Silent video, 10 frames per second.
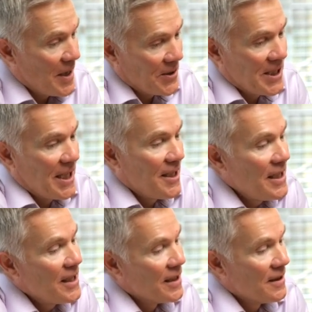about 10
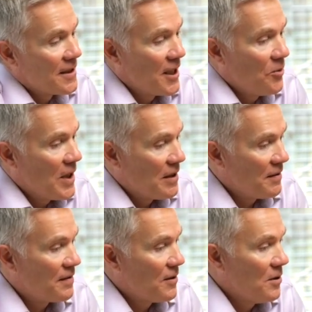years, they went
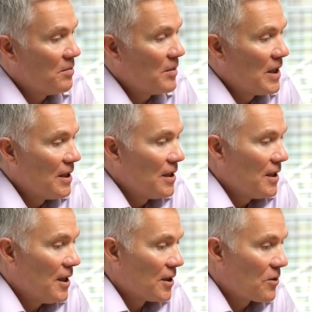from
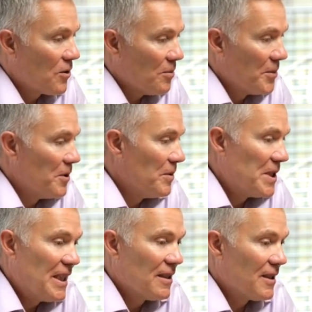a crop that was
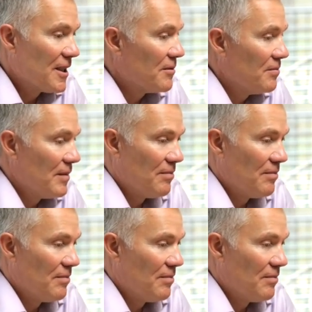yielding